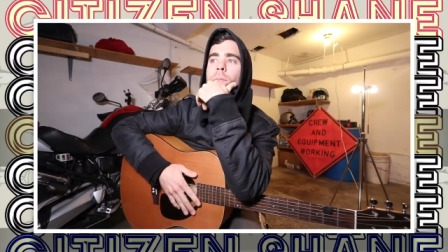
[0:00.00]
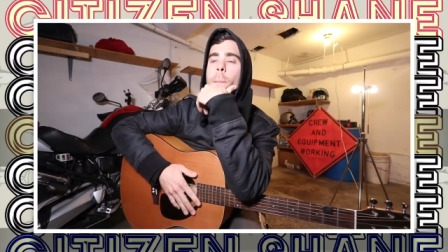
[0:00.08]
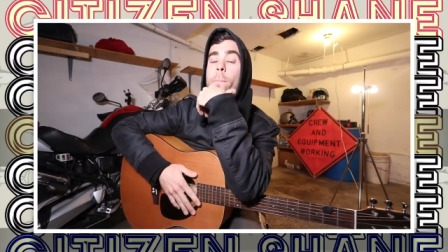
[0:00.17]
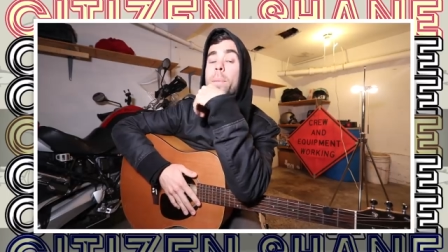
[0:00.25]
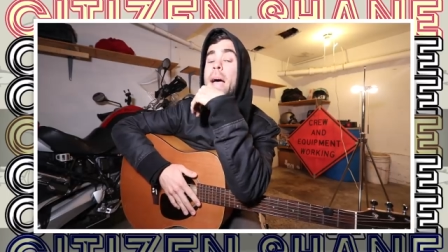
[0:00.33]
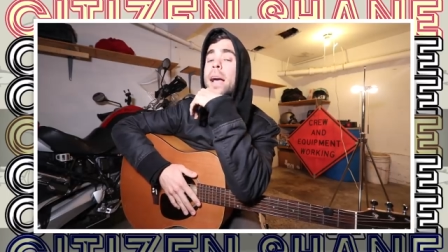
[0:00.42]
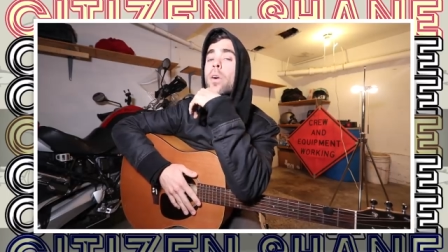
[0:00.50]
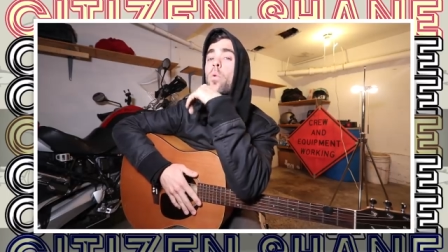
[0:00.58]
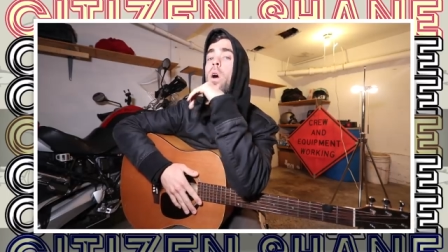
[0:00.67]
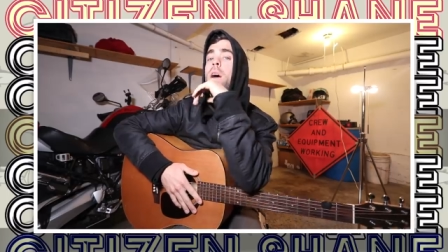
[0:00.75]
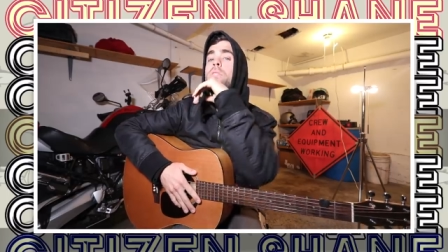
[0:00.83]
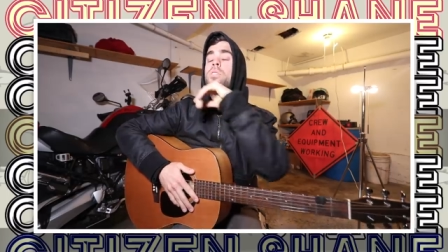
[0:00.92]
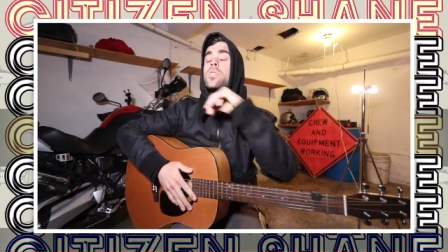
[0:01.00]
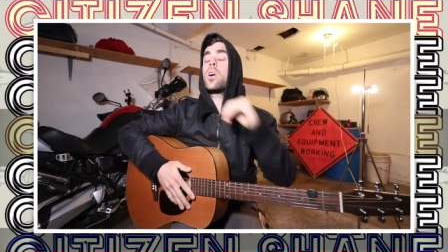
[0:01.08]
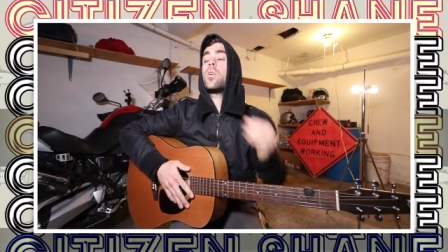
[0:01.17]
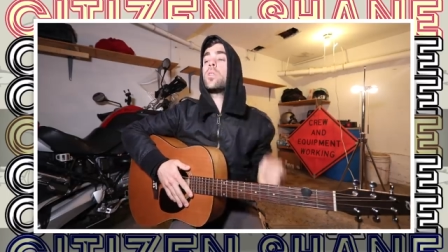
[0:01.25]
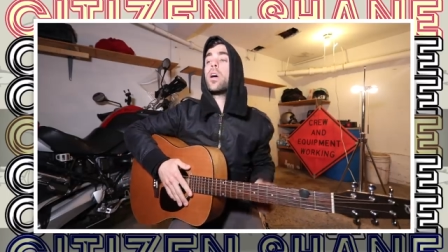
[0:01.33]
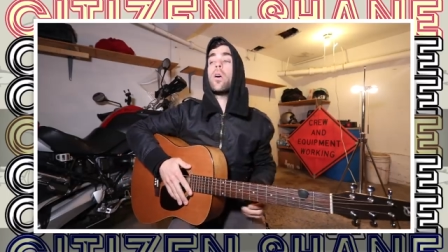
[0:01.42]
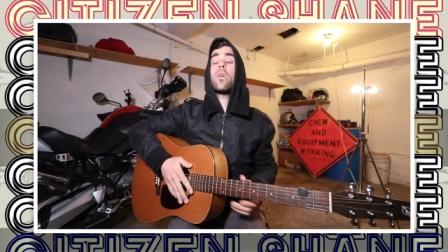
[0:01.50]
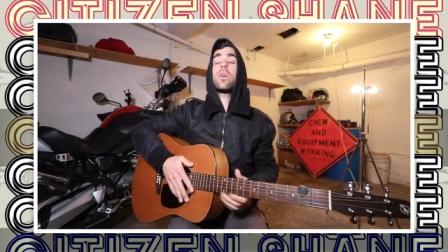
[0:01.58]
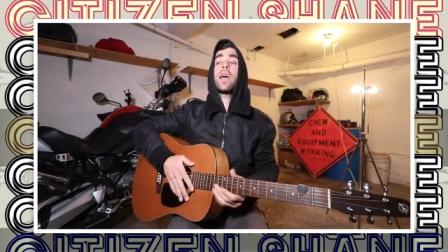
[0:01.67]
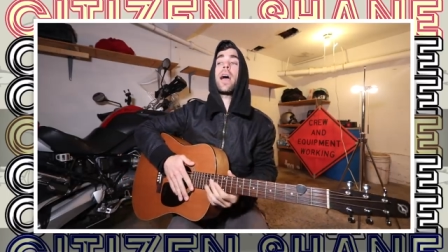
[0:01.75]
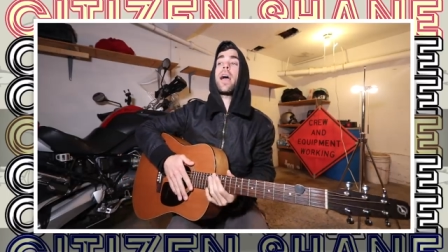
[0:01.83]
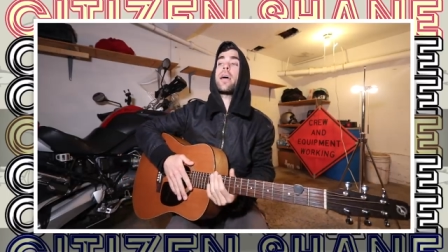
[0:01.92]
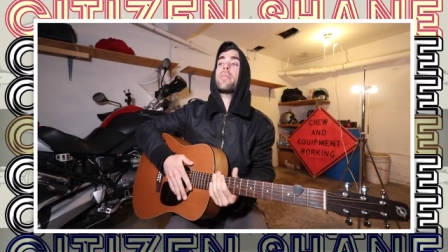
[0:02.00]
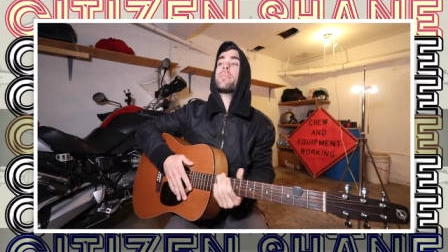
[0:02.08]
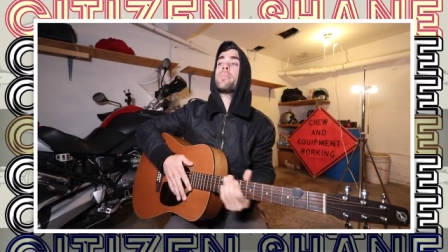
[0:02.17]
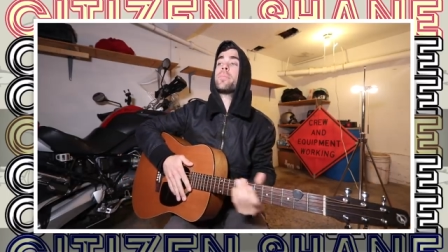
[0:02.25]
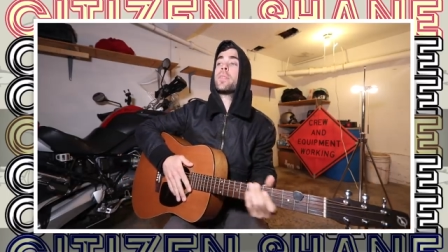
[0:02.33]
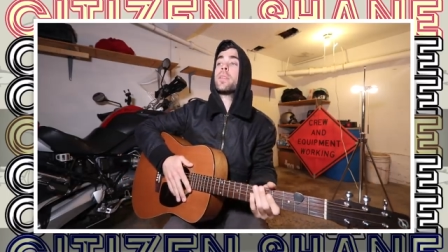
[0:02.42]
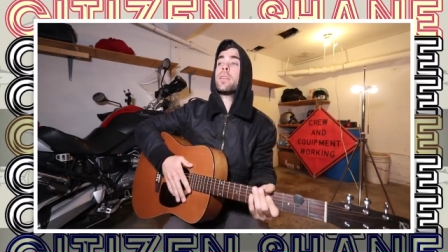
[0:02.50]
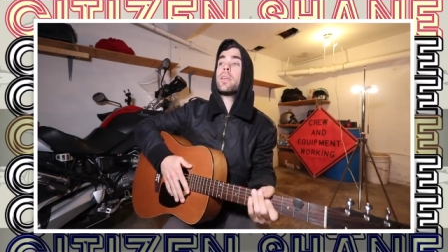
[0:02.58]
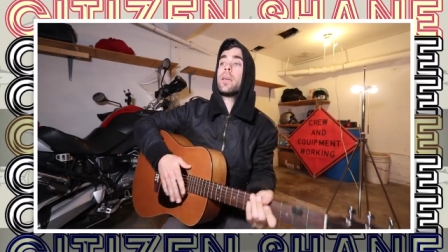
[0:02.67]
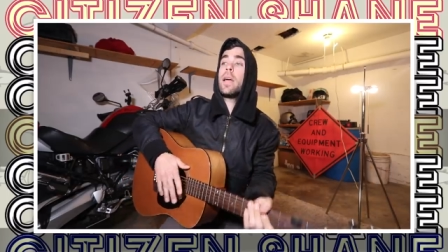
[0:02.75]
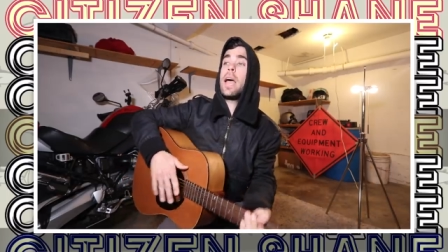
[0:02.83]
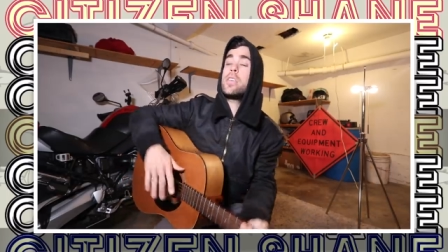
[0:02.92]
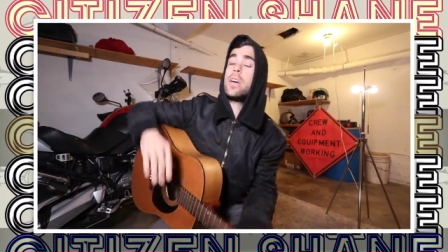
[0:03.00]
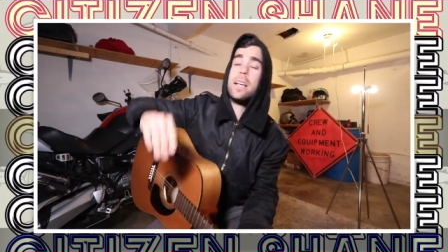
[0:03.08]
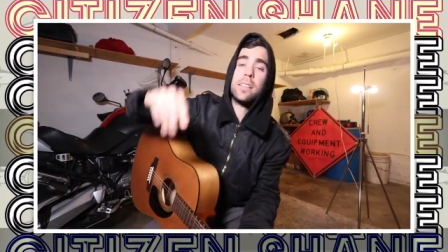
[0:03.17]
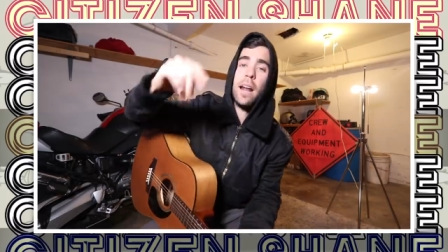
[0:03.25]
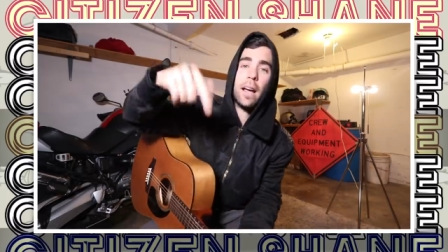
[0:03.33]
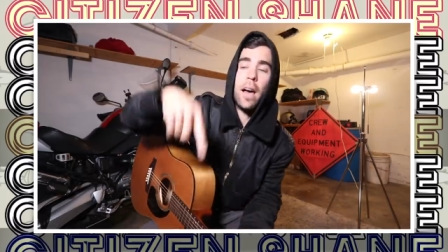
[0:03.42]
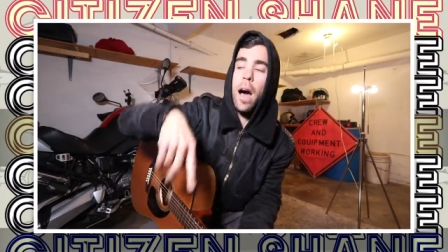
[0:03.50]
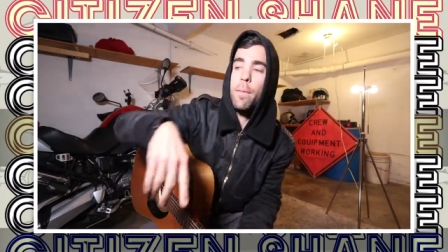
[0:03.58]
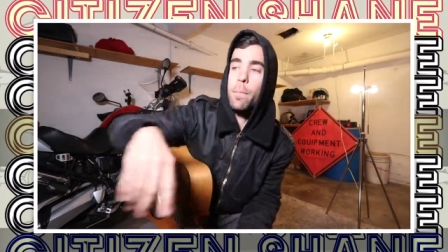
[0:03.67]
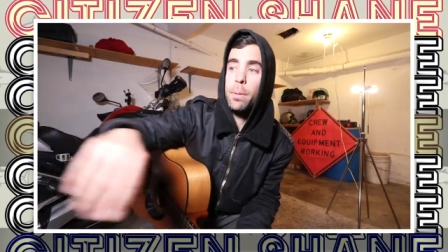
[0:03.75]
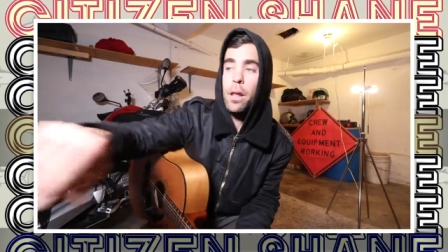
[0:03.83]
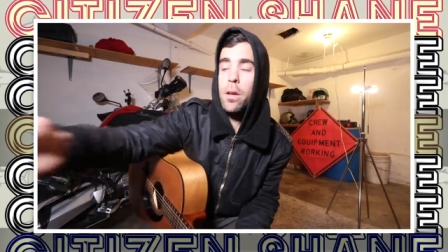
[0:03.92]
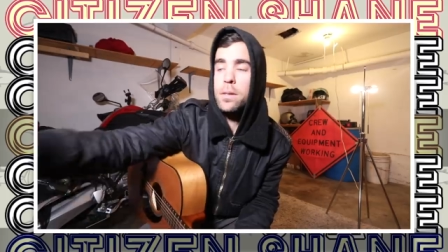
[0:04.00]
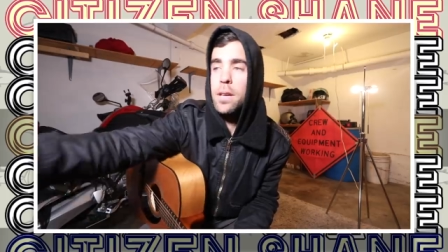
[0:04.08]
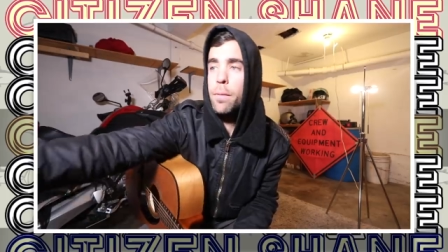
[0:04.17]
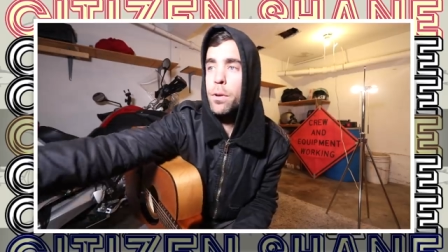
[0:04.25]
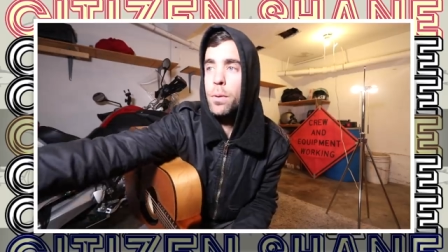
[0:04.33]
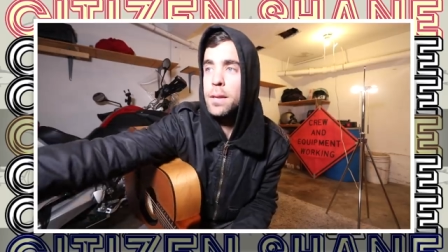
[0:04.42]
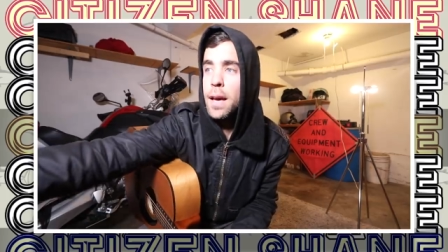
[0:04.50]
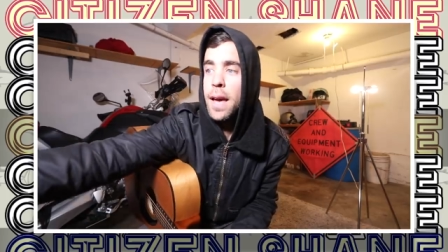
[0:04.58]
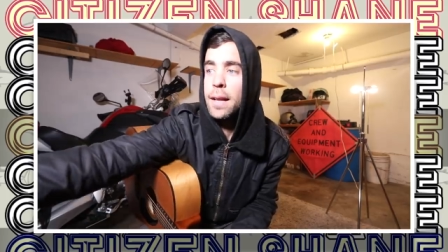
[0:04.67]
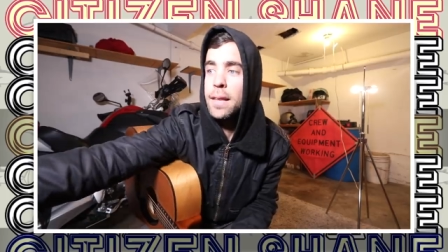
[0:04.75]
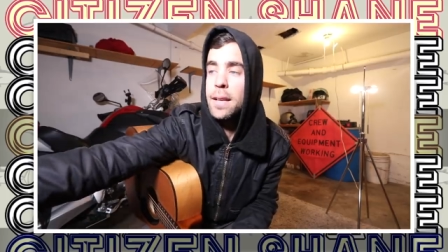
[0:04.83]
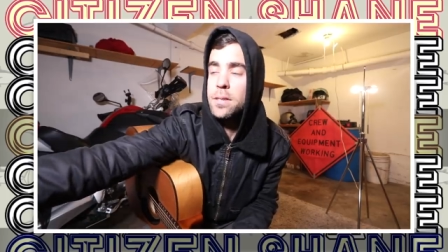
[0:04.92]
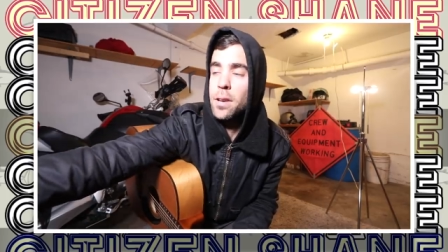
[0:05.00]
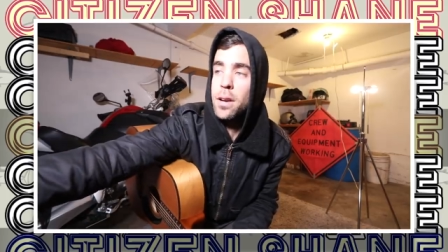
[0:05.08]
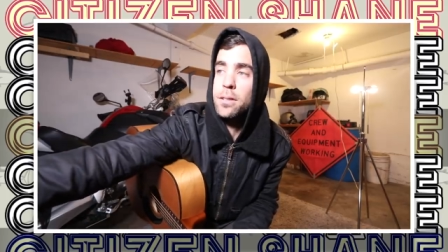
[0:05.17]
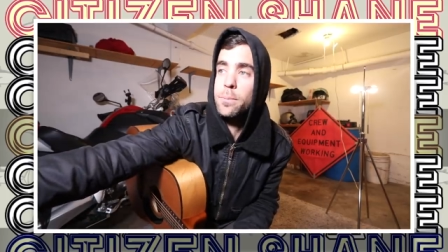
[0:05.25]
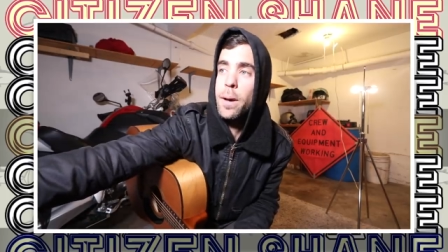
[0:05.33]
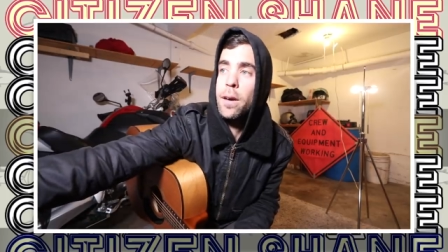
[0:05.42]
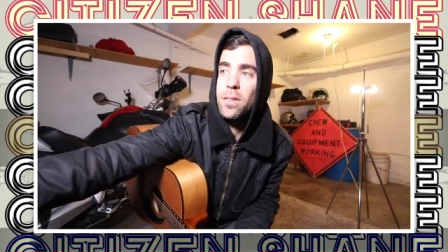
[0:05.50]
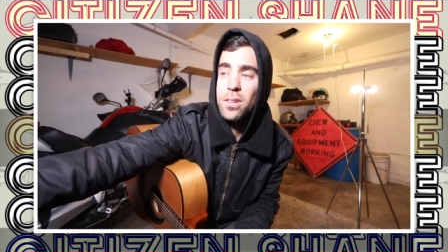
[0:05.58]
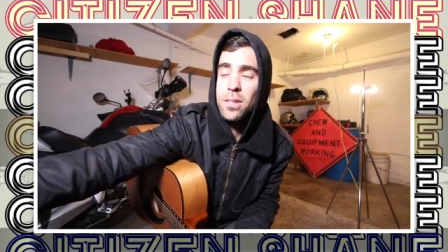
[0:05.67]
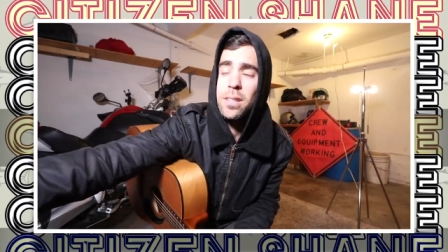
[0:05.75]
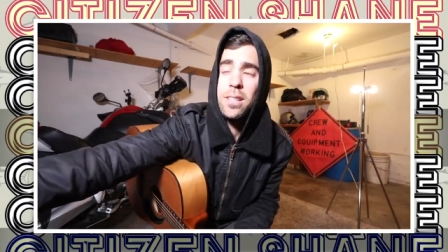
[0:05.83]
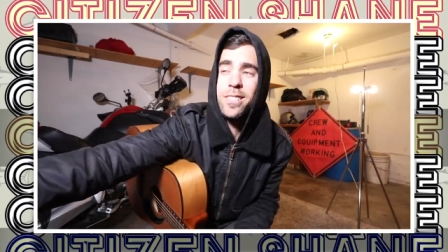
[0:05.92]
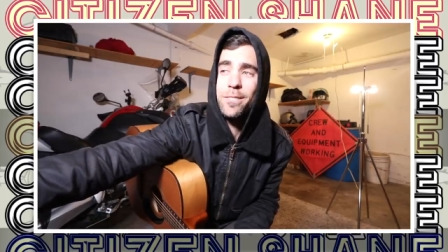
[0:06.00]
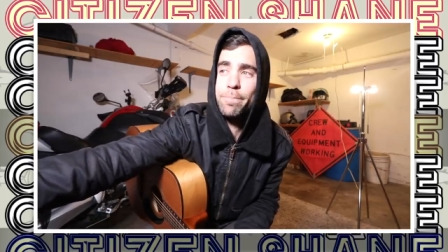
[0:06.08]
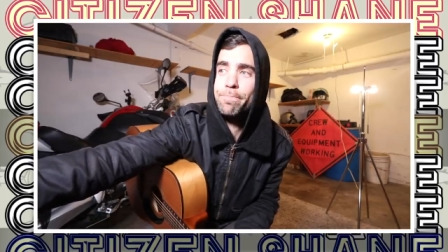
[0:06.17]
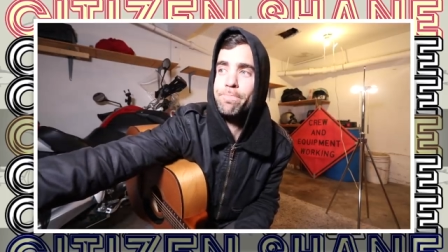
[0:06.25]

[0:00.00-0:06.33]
Bengawan Solo, okay. Hey, you guys gotta comment below and tell me what the heck that song's about. Cause this is,